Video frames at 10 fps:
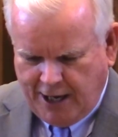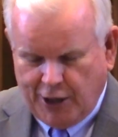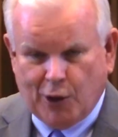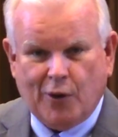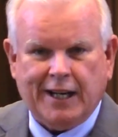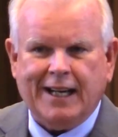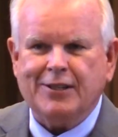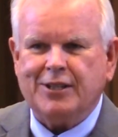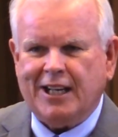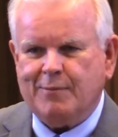no one
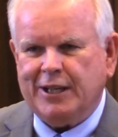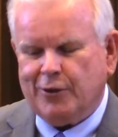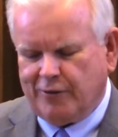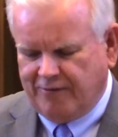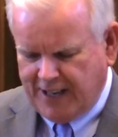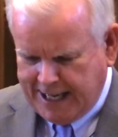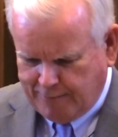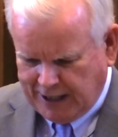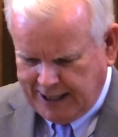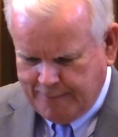outside my own
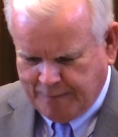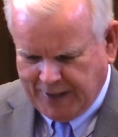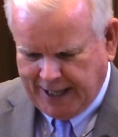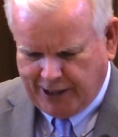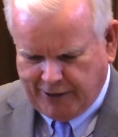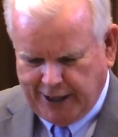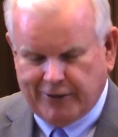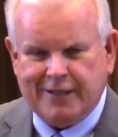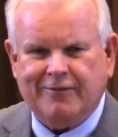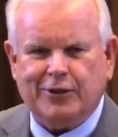family had a
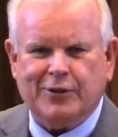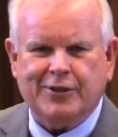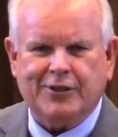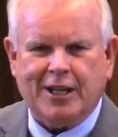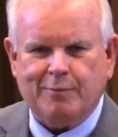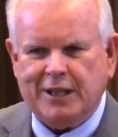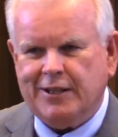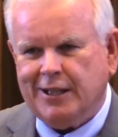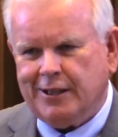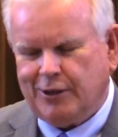greater influence on me
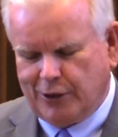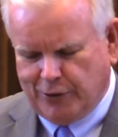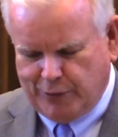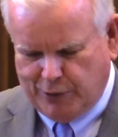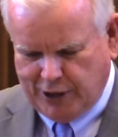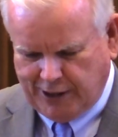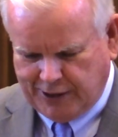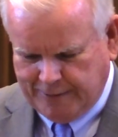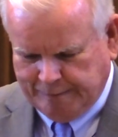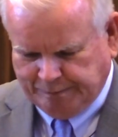than Coach Brooks.